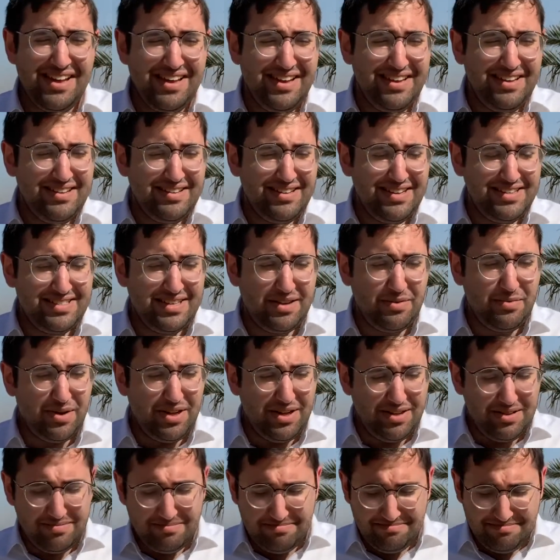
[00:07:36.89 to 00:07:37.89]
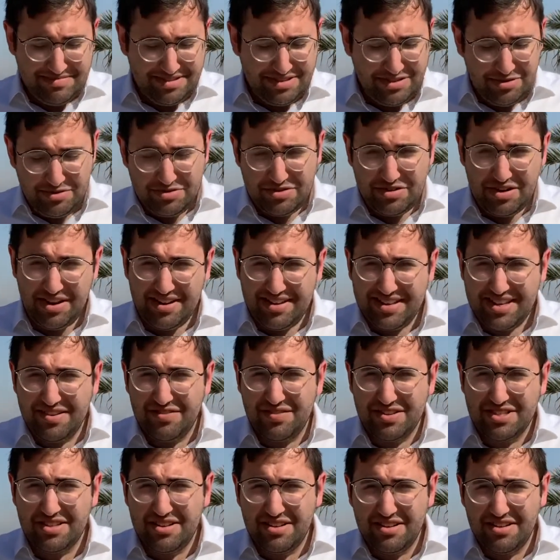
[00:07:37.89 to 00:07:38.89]
He said, well, can you try to give
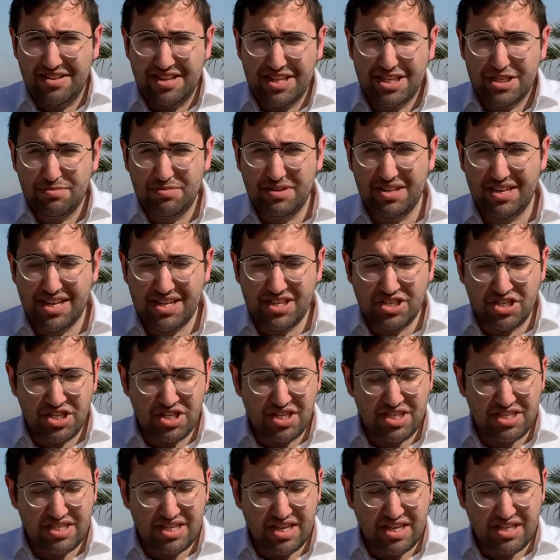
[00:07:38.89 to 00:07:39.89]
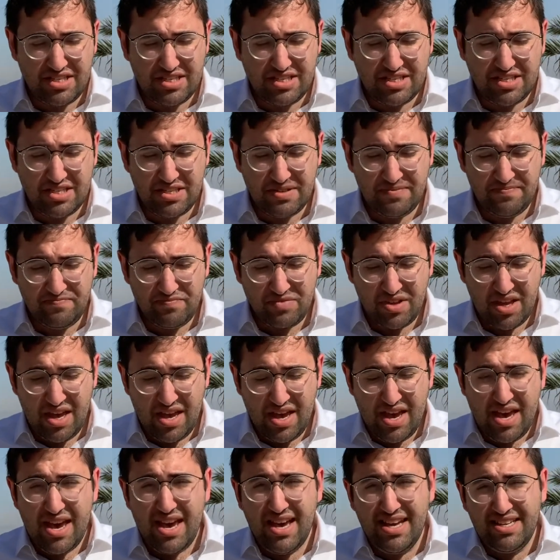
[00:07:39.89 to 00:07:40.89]
us a little explanation? He said,
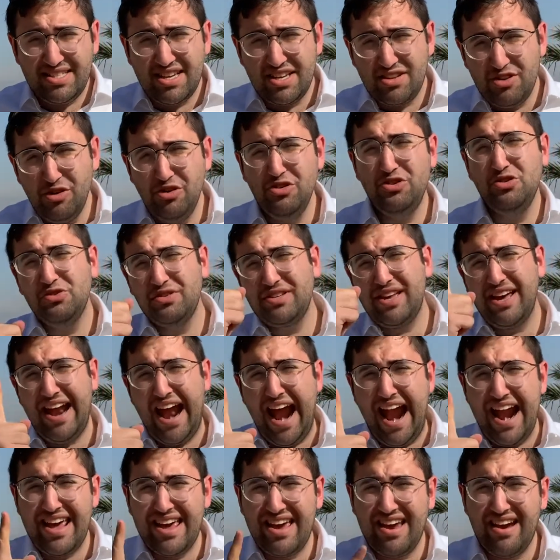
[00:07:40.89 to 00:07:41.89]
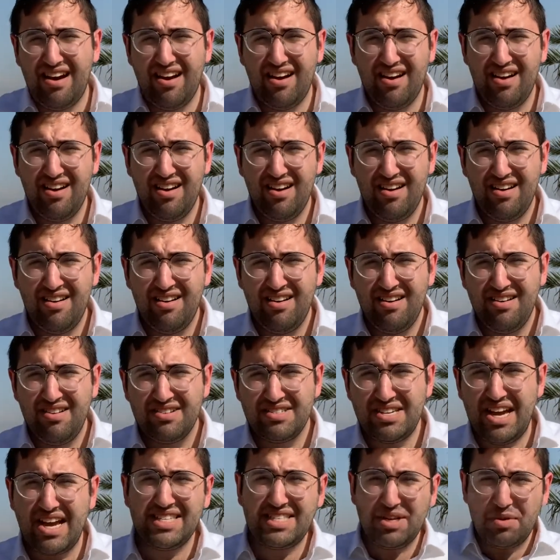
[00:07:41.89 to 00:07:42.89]
you Jews, get out of here. So
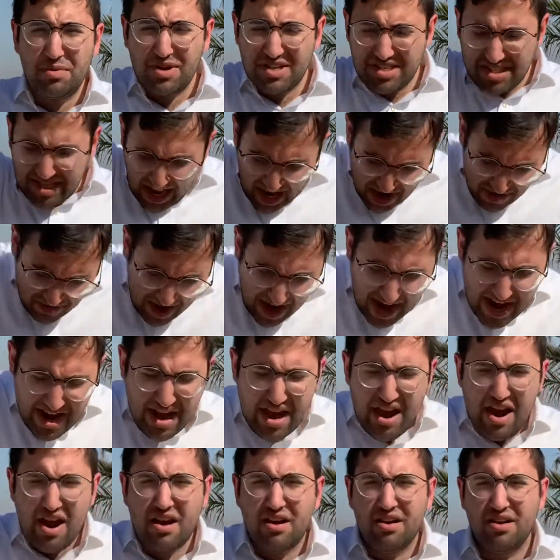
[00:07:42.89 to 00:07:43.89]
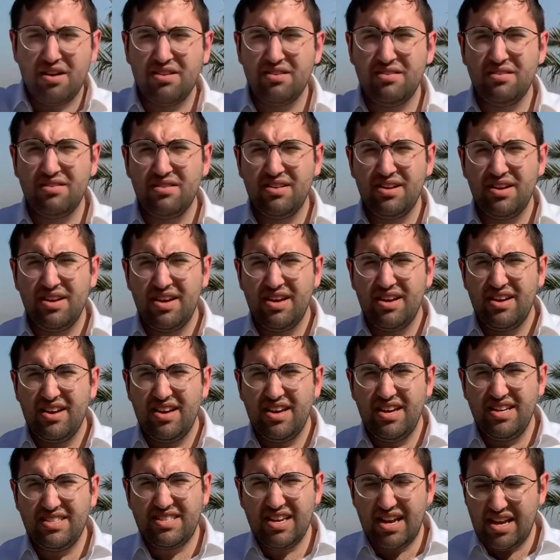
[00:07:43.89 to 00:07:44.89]
I said, we're staying right here. He
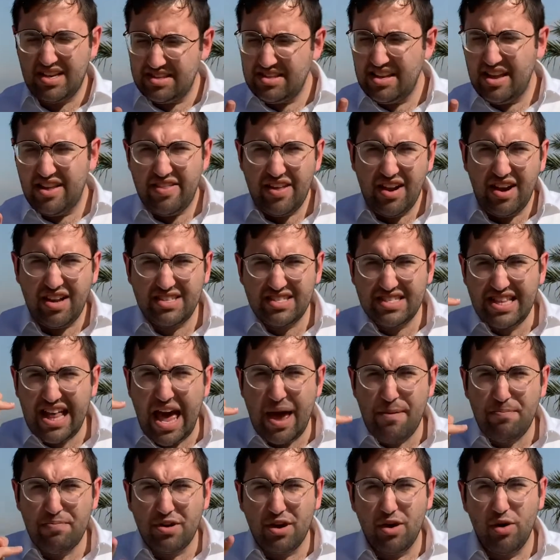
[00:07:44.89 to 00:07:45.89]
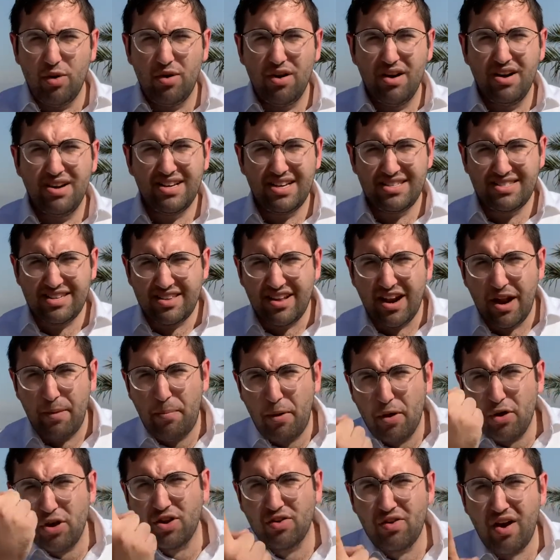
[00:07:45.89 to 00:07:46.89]
says, then I'll slap you. I said, then I'll poke
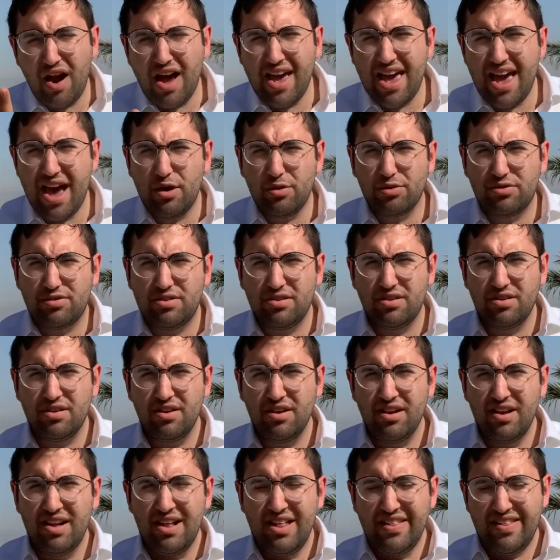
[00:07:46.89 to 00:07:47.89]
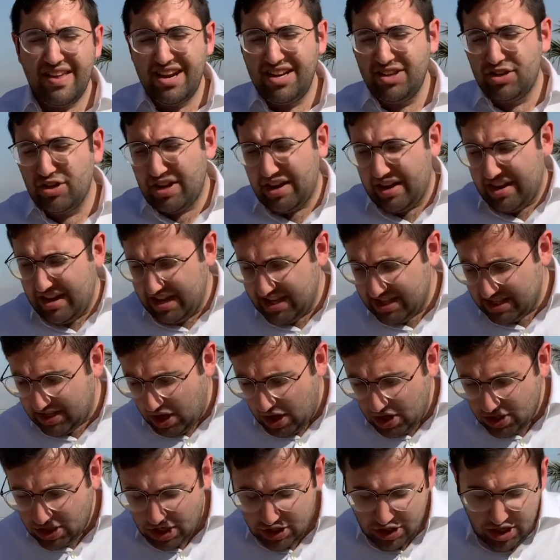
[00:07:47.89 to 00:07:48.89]
your eye out. Then he took out his lunch,
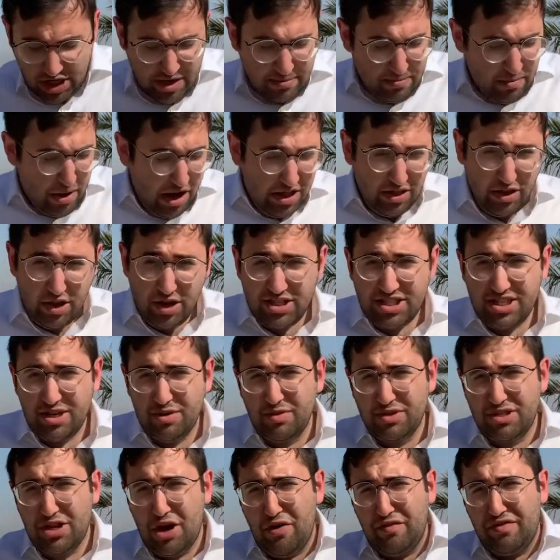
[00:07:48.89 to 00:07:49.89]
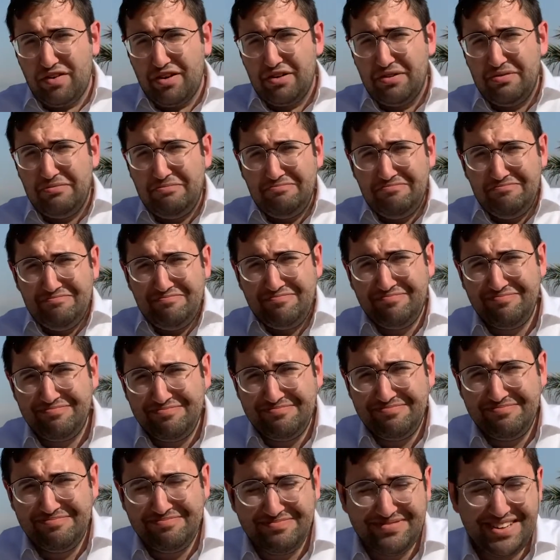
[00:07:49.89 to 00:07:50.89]
I took out my lunch, and it was over.
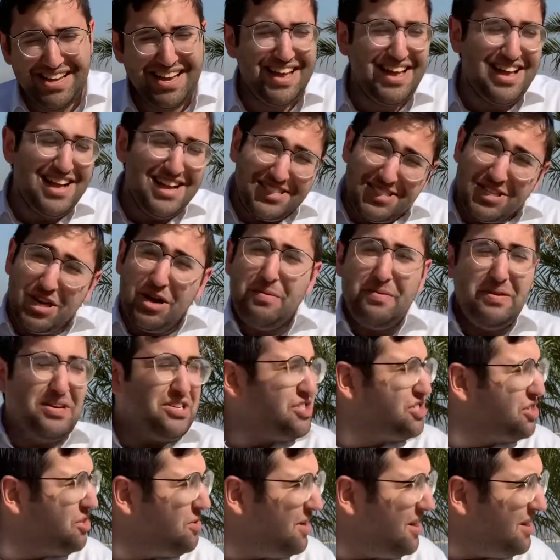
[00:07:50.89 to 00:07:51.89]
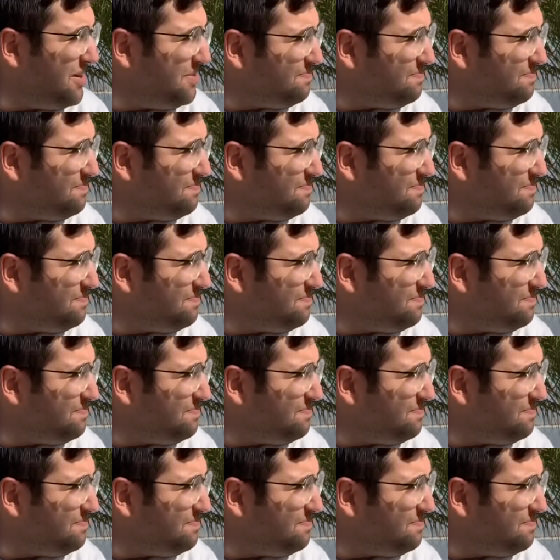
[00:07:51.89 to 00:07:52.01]
So Rabbi Yeshua